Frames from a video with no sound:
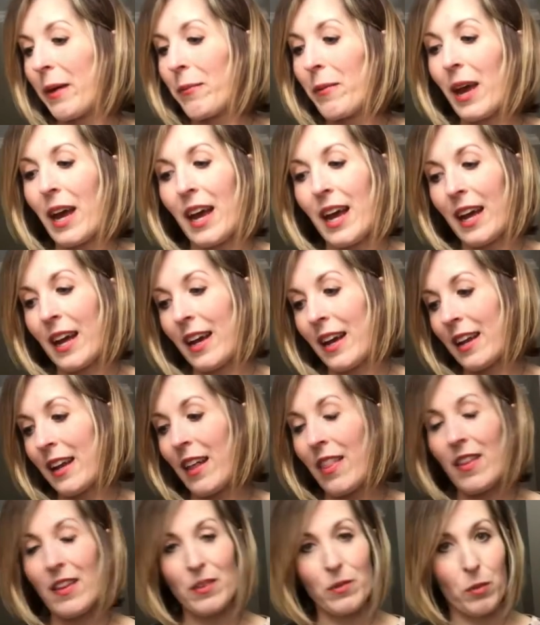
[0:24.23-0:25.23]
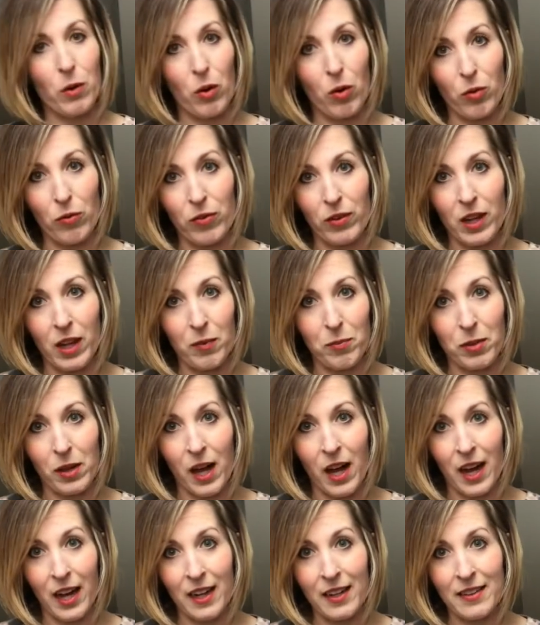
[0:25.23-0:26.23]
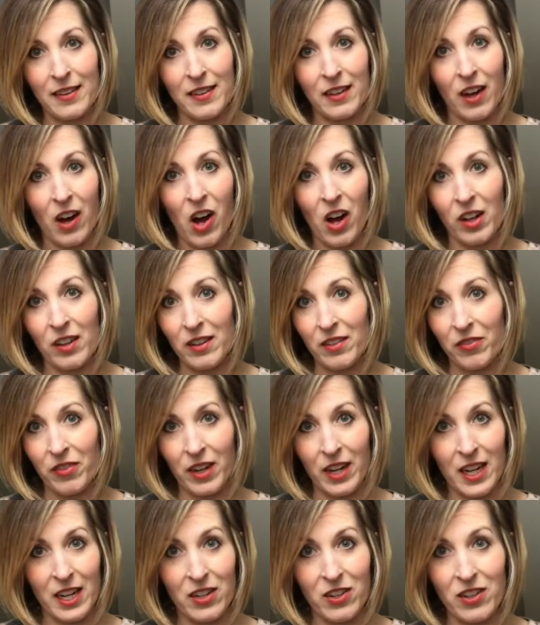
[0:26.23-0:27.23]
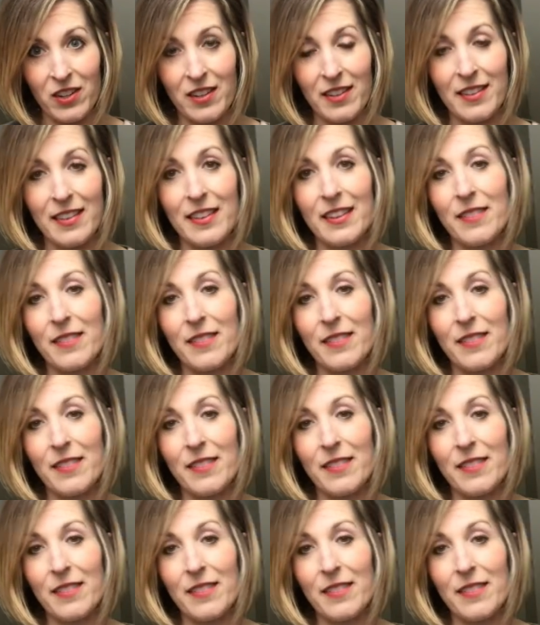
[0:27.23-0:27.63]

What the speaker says: And this will hopefully apply to all different ages.